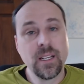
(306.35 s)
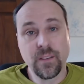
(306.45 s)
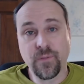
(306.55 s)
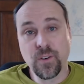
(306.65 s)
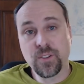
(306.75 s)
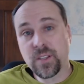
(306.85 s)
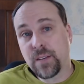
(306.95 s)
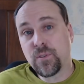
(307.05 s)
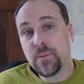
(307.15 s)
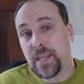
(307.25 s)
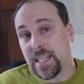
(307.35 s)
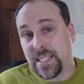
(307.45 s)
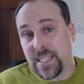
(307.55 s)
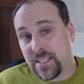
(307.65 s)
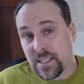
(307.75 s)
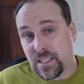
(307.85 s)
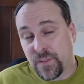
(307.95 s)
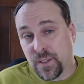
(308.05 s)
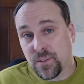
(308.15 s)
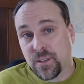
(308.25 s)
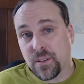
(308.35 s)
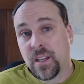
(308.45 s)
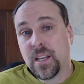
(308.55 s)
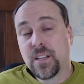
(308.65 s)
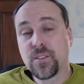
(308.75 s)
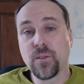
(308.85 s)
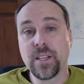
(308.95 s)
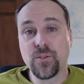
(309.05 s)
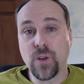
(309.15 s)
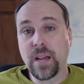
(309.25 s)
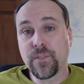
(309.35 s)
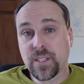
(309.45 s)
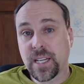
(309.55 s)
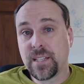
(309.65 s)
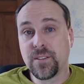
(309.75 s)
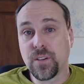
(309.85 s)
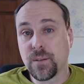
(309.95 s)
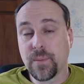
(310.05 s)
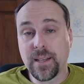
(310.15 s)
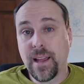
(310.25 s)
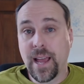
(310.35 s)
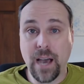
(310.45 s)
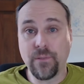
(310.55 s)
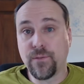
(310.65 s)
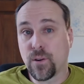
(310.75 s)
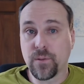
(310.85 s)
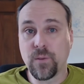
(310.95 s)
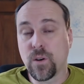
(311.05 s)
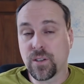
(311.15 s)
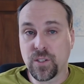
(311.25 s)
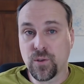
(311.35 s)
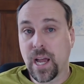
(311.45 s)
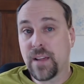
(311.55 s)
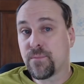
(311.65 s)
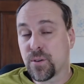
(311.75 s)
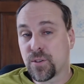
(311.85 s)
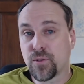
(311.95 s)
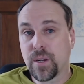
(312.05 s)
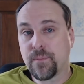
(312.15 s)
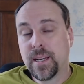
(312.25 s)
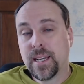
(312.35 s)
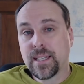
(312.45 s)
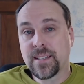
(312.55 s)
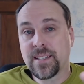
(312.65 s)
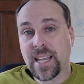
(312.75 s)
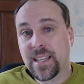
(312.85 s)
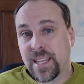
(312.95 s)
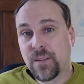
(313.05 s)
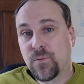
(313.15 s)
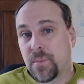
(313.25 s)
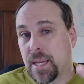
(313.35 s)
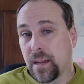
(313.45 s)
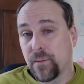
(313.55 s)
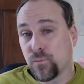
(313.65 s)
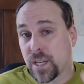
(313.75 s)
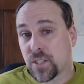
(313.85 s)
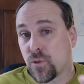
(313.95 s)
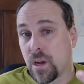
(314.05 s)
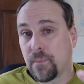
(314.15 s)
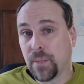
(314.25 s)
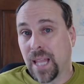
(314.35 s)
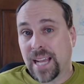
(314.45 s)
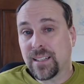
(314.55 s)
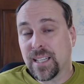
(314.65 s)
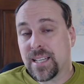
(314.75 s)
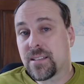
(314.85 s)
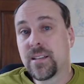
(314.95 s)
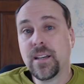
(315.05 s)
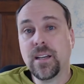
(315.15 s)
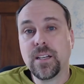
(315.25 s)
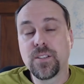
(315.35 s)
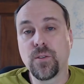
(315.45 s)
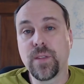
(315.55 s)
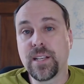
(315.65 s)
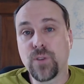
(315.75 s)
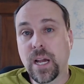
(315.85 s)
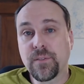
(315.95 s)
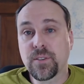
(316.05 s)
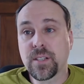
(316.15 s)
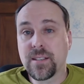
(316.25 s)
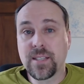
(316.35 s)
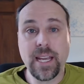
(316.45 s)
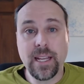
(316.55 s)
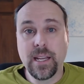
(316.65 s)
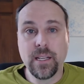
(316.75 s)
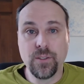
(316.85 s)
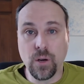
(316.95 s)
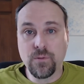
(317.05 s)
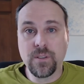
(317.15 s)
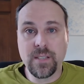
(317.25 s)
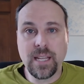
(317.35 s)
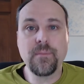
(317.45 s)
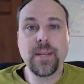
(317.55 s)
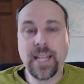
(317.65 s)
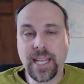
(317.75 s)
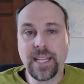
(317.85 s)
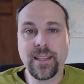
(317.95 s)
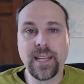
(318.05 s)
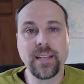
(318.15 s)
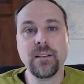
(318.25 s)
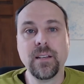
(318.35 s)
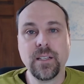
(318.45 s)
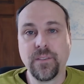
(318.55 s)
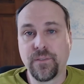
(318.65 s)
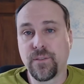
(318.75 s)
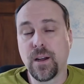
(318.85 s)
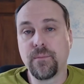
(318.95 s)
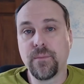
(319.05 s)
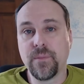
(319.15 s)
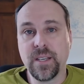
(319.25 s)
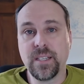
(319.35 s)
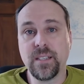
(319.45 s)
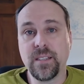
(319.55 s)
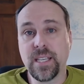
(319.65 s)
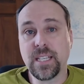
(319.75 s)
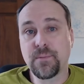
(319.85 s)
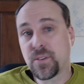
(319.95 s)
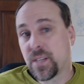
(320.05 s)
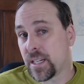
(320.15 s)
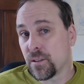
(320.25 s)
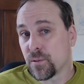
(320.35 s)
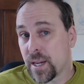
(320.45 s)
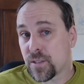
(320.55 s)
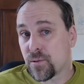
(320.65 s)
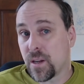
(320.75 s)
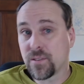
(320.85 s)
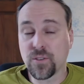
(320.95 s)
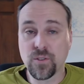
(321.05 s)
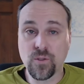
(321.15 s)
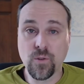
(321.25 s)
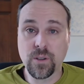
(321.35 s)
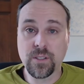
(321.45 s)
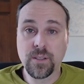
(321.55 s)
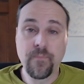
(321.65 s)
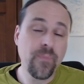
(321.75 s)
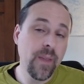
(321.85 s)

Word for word: The first thing would be a distance filter so that drivers can determine how far they want to drive per trip. The second thing would be a restaurant blacklist so that drivers can say, don't send me anything from these particular restaurants or stores.